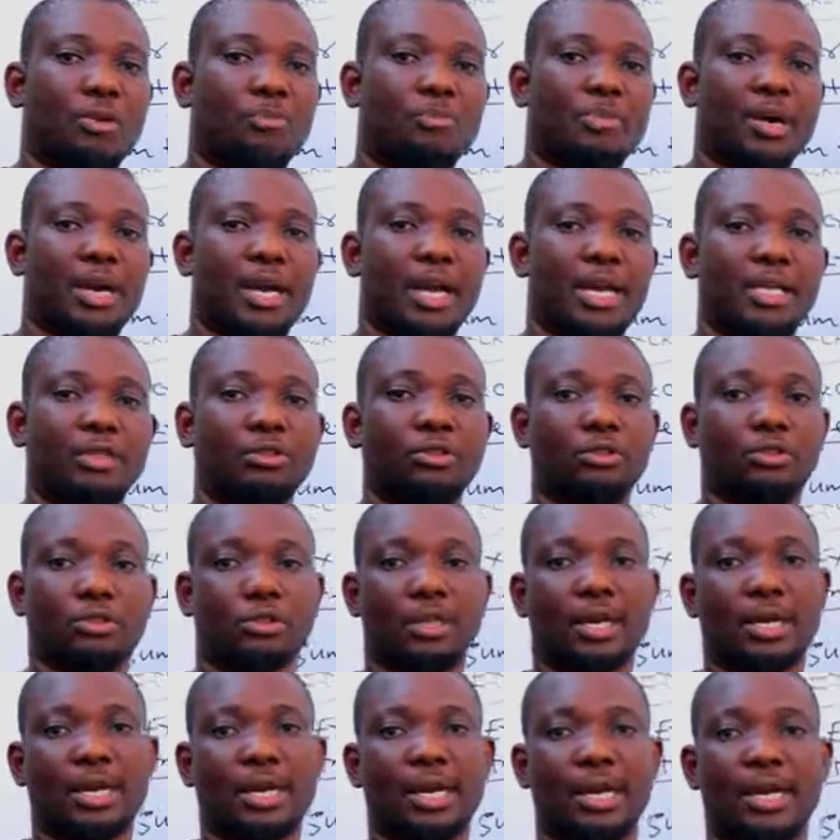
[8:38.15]
by
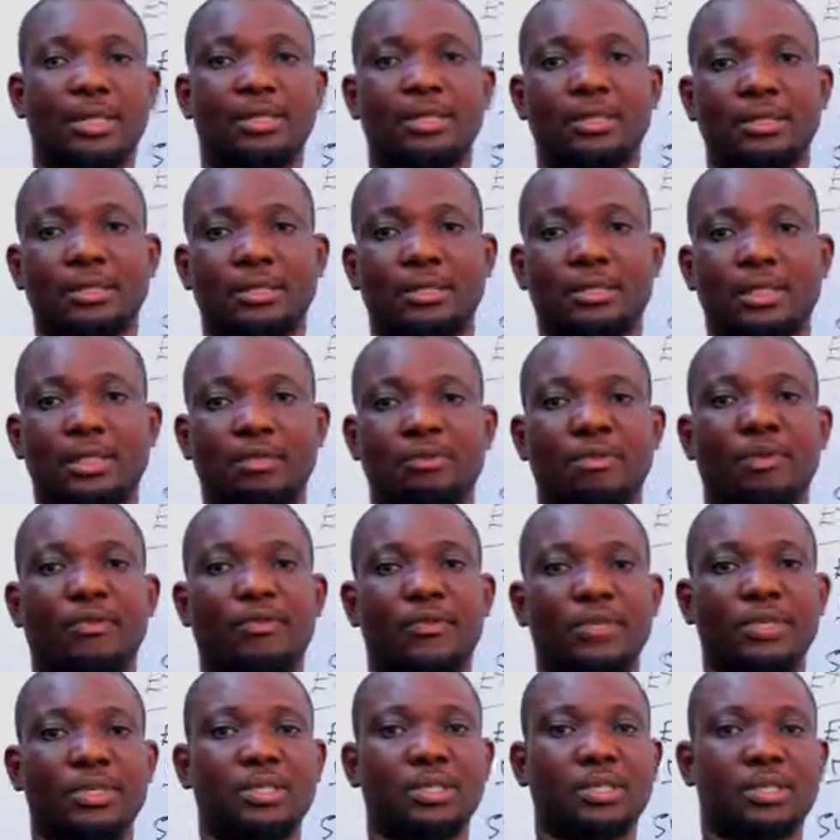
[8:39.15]
neutralizing some
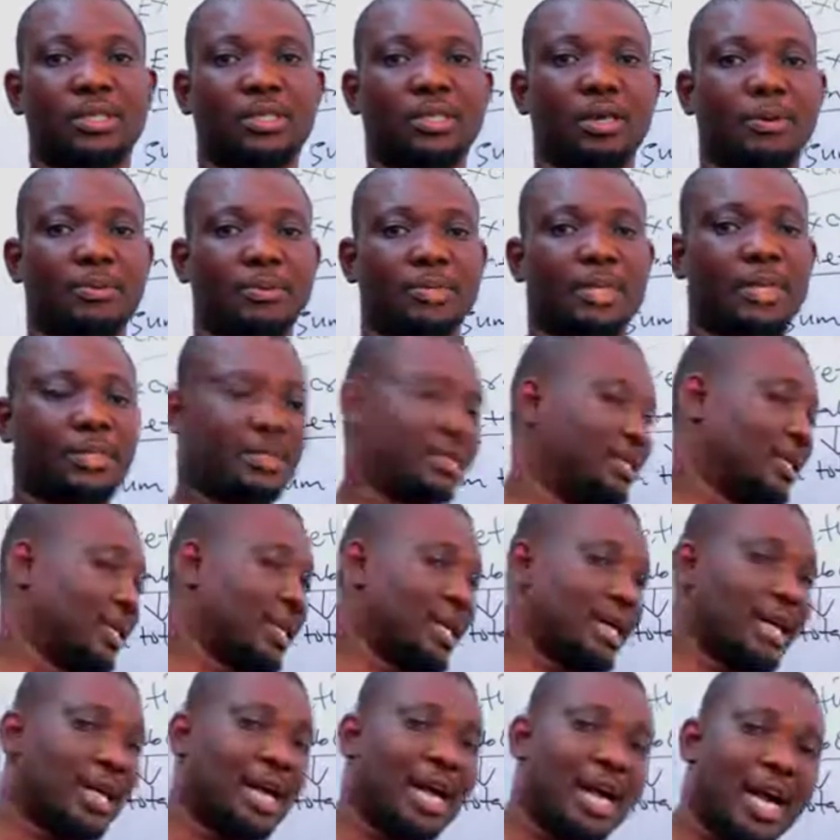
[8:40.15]
of these substances that
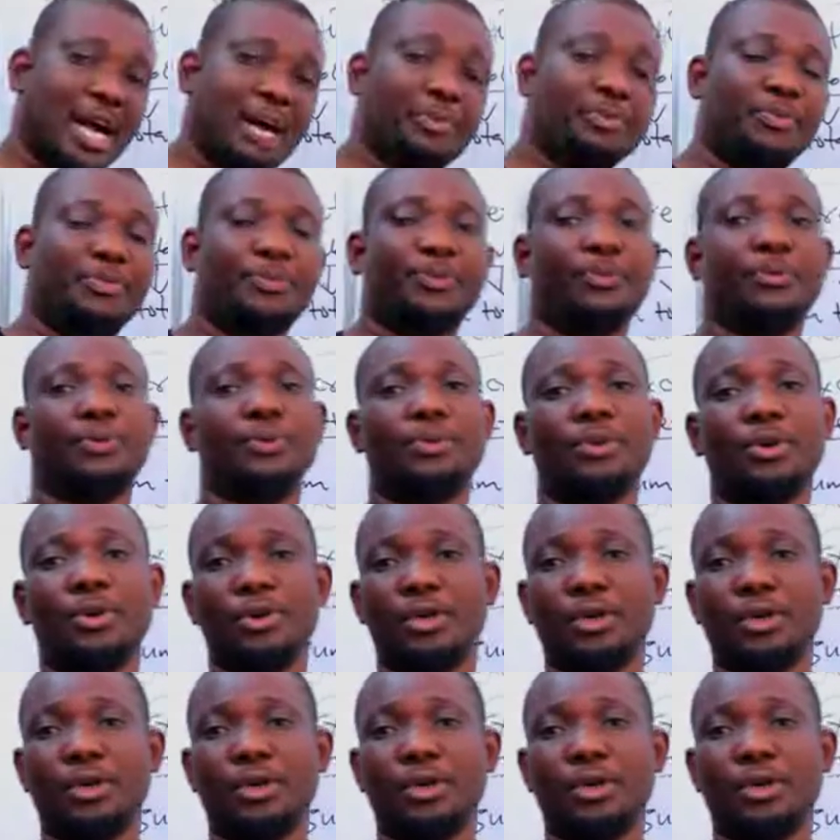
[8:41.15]
are harmful,